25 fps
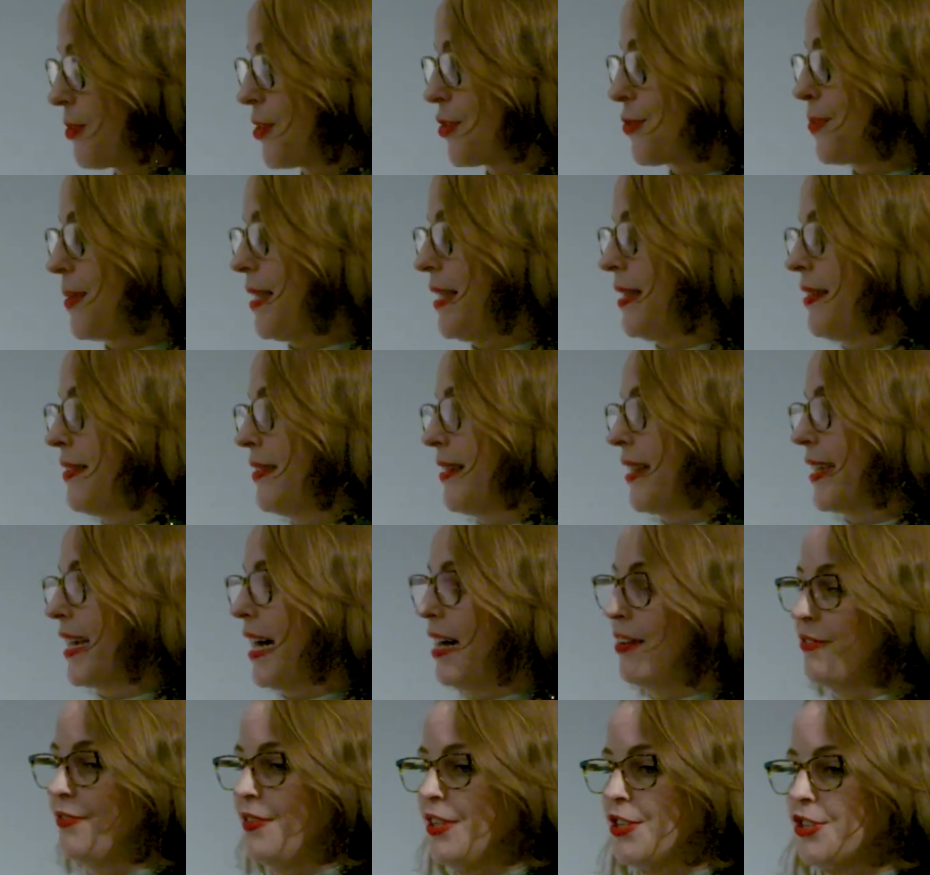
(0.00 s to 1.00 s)
between the
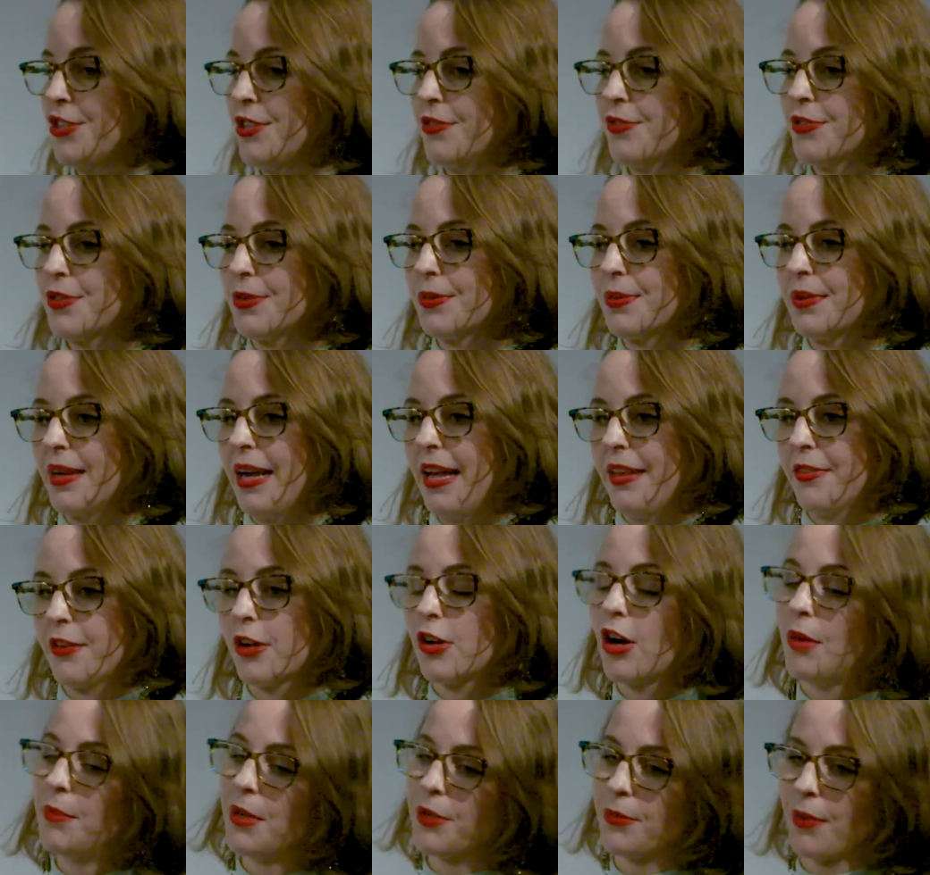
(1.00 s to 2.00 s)
KfW Stiftung and the
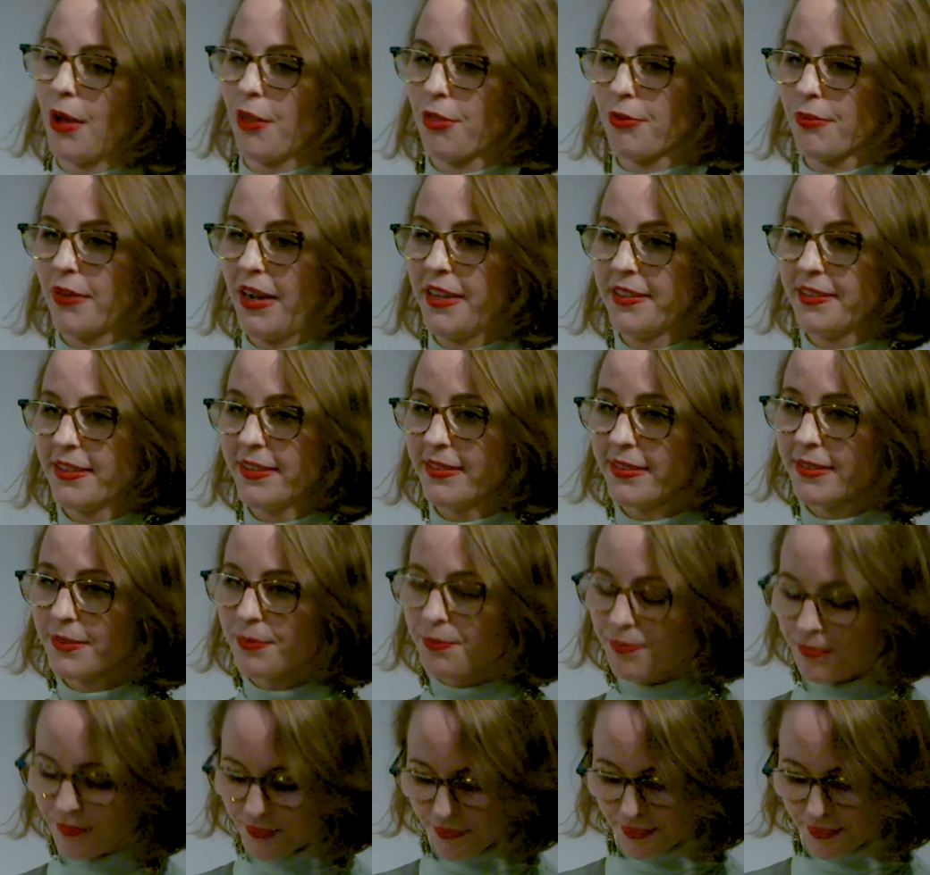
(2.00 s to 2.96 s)
Commonwealth Writers.